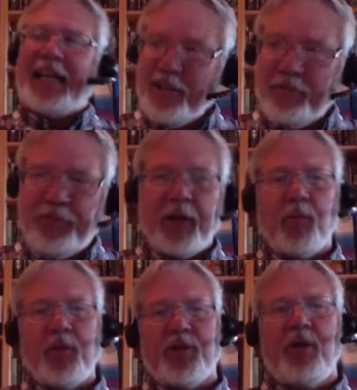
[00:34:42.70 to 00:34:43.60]
the Federal
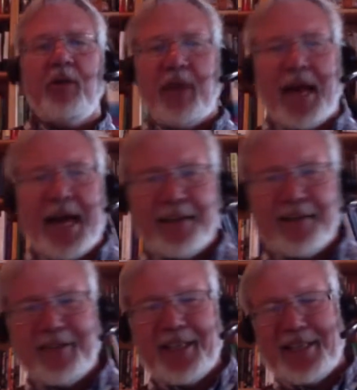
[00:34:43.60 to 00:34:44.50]
Reserve Act of
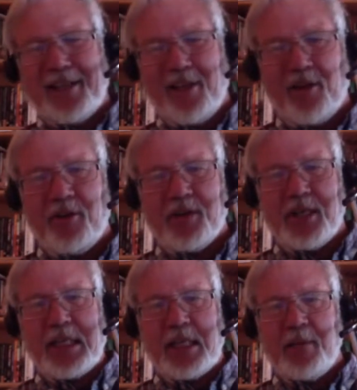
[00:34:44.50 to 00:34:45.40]

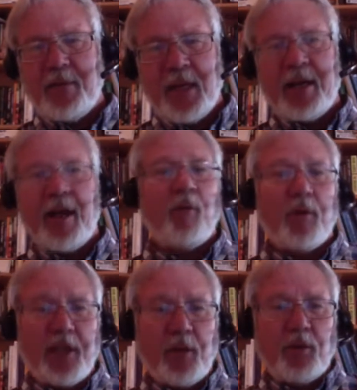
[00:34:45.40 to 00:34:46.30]
1913. In other
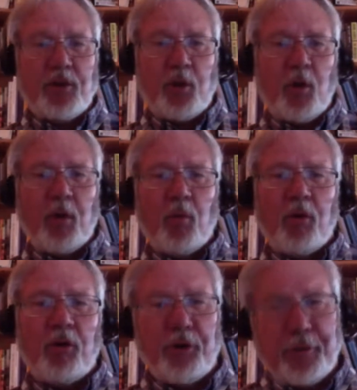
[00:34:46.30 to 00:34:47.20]
words, he was a one
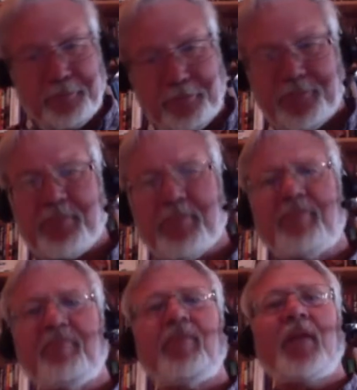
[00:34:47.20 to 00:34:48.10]
worlder.
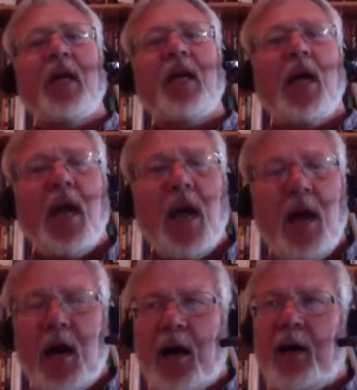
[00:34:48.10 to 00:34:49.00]
Yeah.
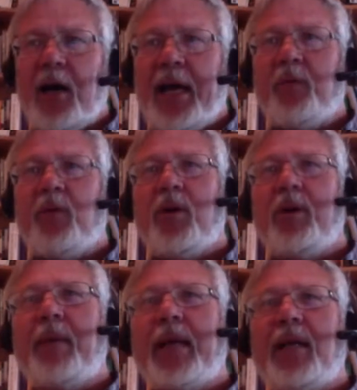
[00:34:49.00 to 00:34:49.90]
Uh,
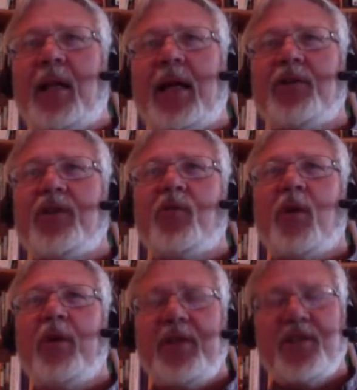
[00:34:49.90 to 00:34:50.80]
Edward Mandell House is
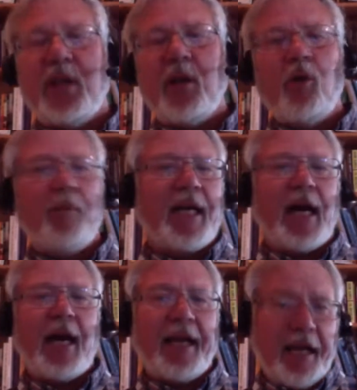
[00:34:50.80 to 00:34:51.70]
one of these
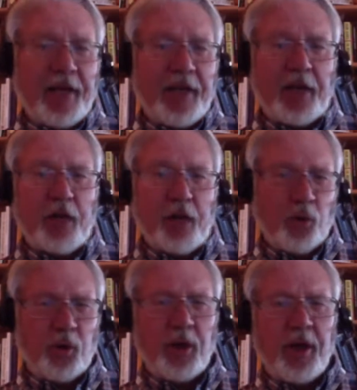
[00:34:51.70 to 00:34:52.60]
Illuminati agent
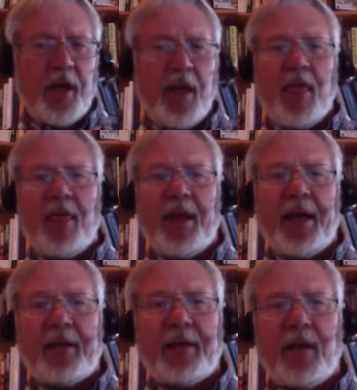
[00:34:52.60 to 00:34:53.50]
tour
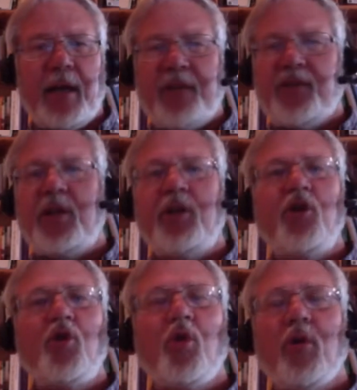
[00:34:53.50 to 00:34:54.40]
that uh, has
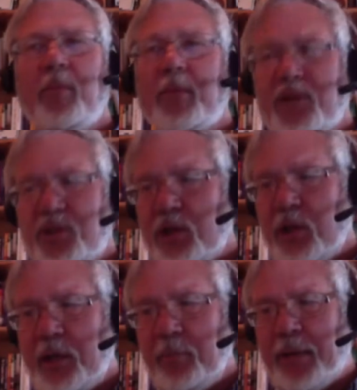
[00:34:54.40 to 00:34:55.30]
enormous
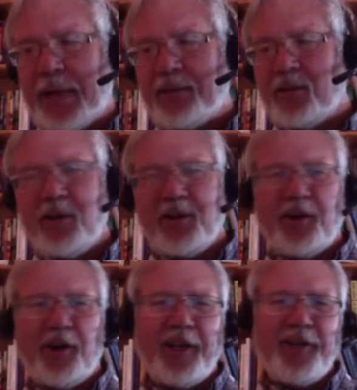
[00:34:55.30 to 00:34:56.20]
uh, impact on
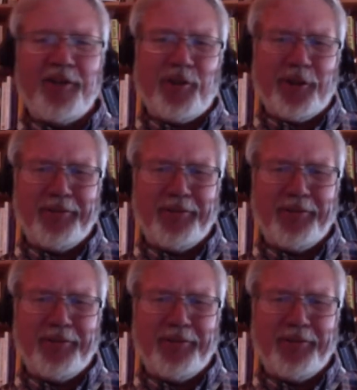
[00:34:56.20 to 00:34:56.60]
on history.